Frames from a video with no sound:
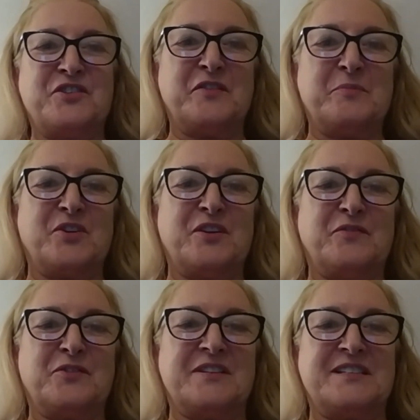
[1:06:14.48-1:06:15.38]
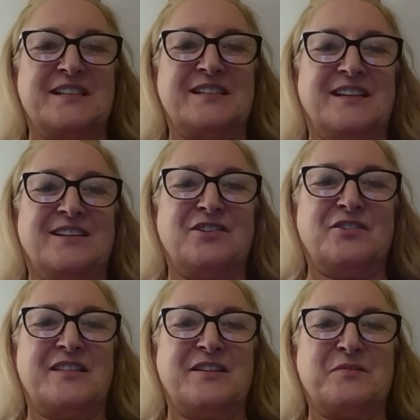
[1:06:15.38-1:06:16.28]
everybody, for attending.
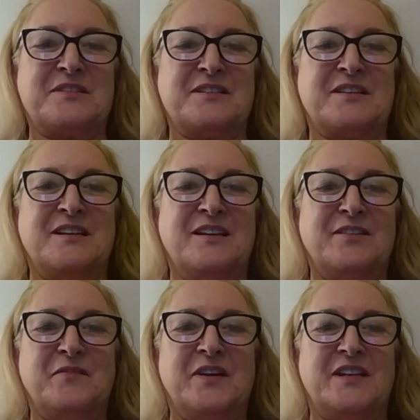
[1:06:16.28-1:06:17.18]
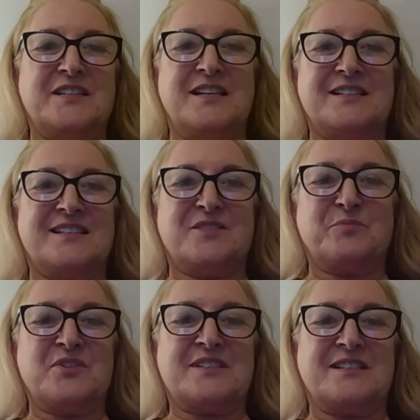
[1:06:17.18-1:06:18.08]
Laurie, that was a fantastic
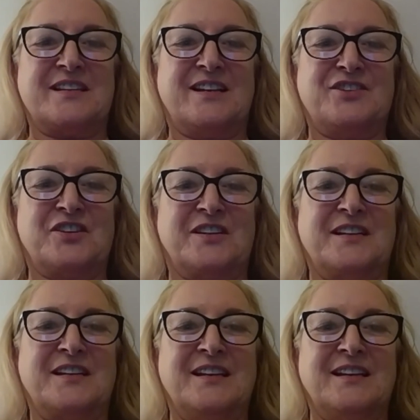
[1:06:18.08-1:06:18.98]
presentation.